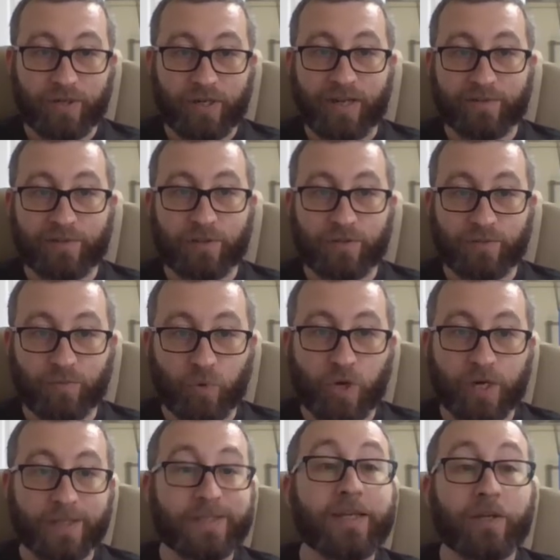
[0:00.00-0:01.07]
going to have to
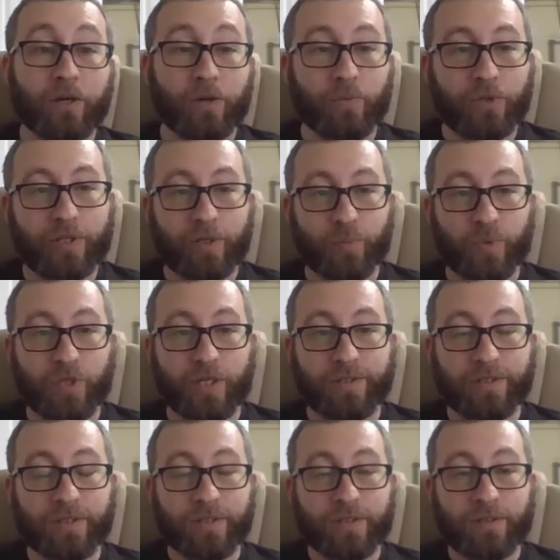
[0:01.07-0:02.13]
want to tinker with it a
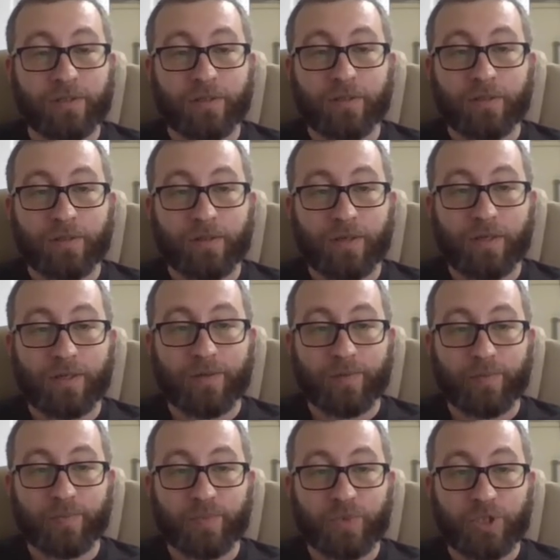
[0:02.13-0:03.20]
bit
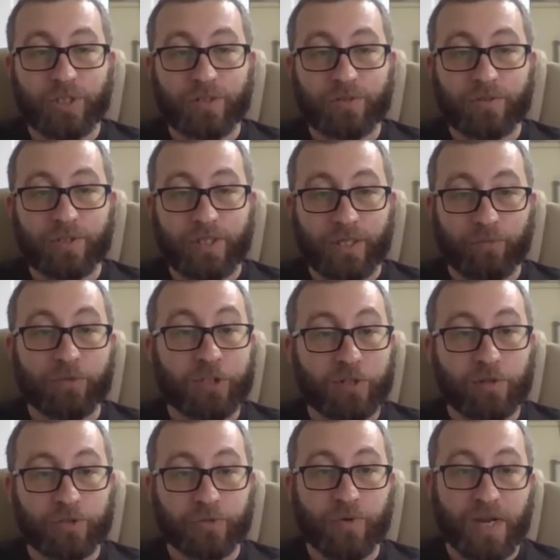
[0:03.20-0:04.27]
to get
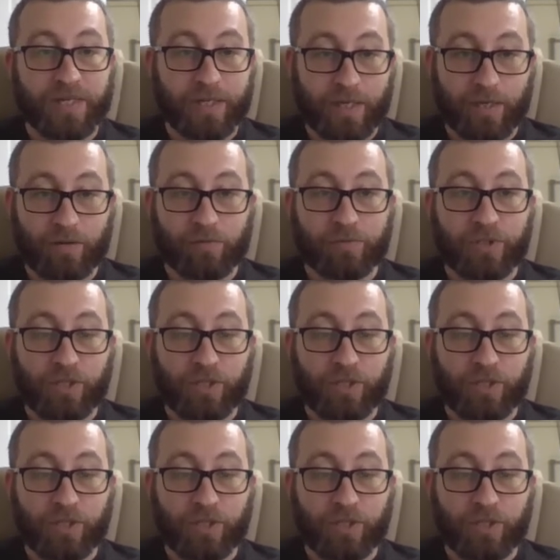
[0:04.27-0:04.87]
results right now.